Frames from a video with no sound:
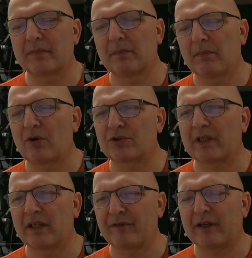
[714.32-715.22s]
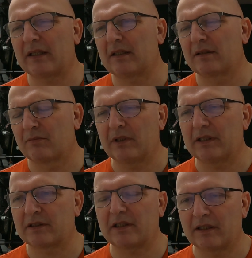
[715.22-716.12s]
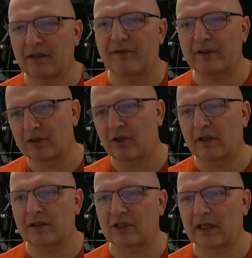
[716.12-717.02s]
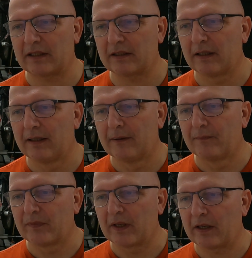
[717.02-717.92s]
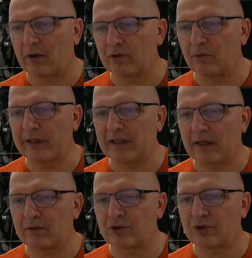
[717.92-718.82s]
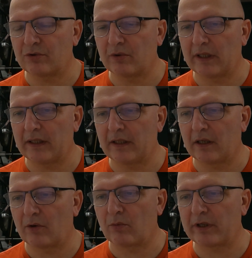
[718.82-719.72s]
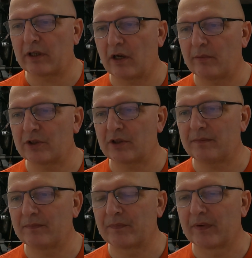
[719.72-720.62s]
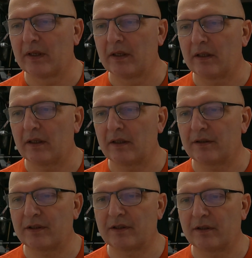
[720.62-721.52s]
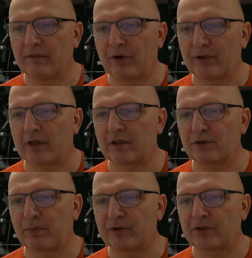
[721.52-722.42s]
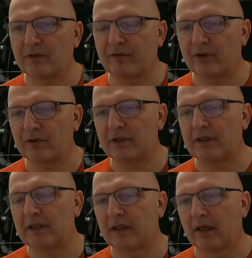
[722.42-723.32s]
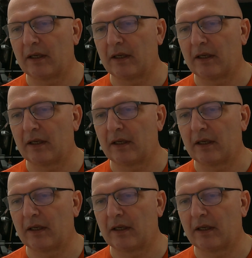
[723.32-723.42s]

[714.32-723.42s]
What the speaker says: more significant realistic difference on the target, and all the way down to on 1 kilometer, the vertical dispersion for the